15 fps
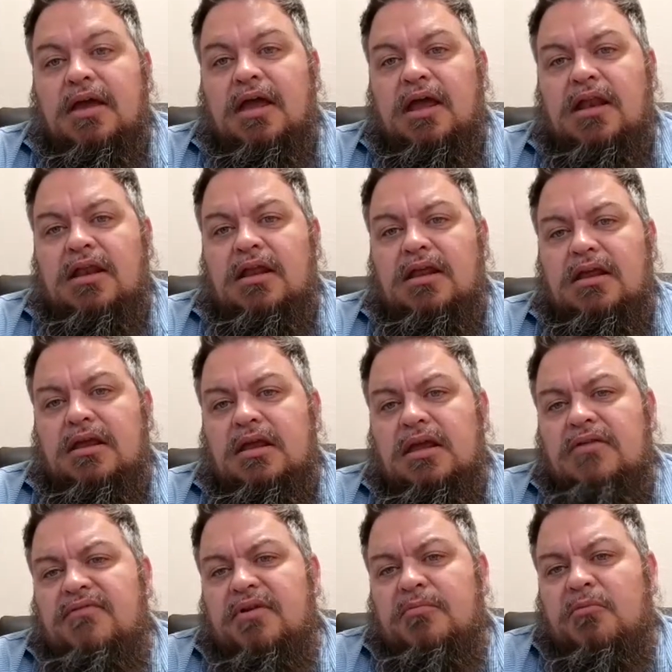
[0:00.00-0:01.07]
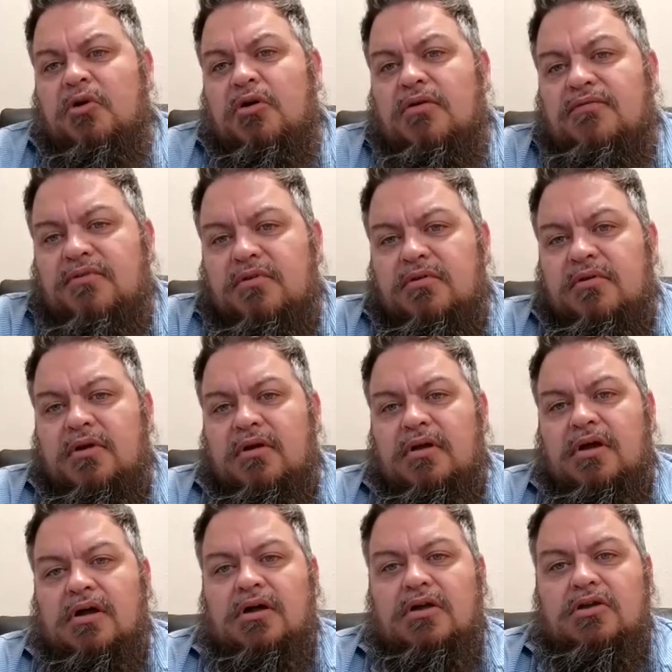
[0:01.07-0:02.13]
and even more if you
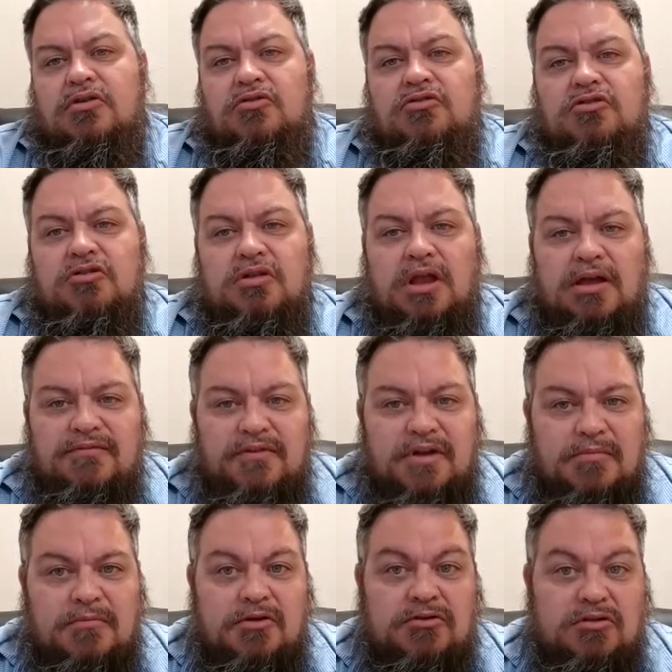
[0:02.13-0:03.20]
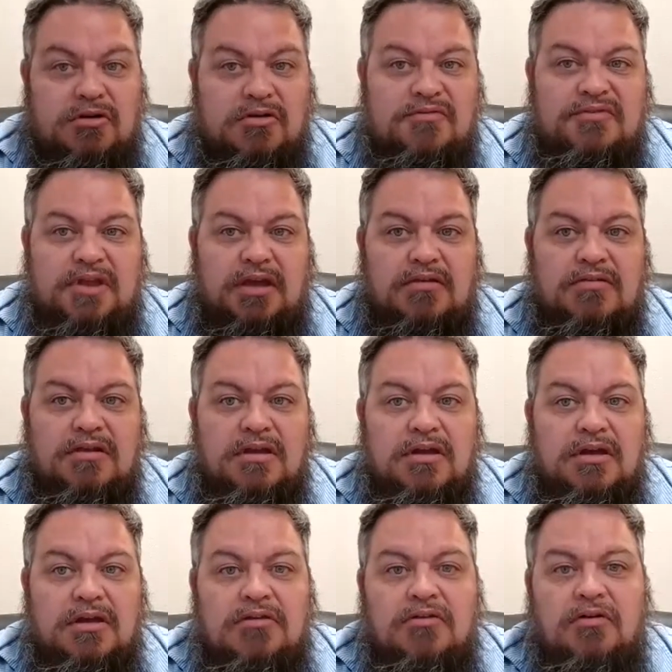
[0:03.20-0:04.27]
use your lifetime reserve days.
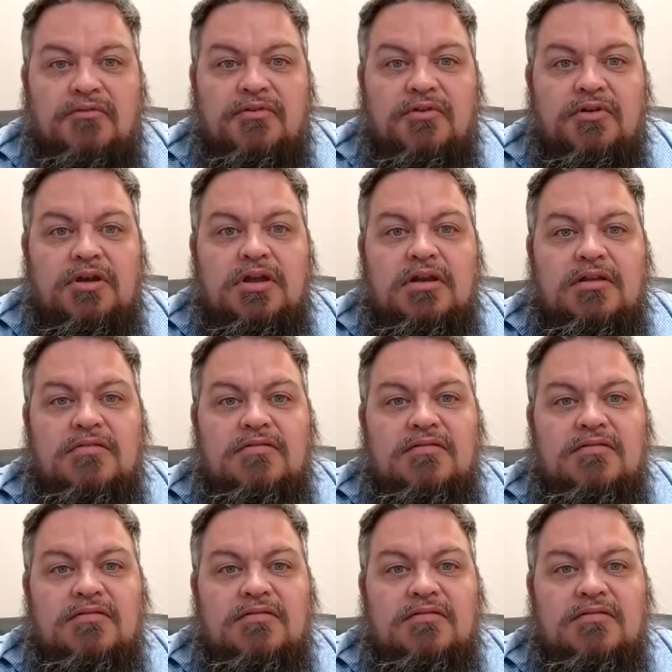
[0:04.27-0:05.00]
So if you need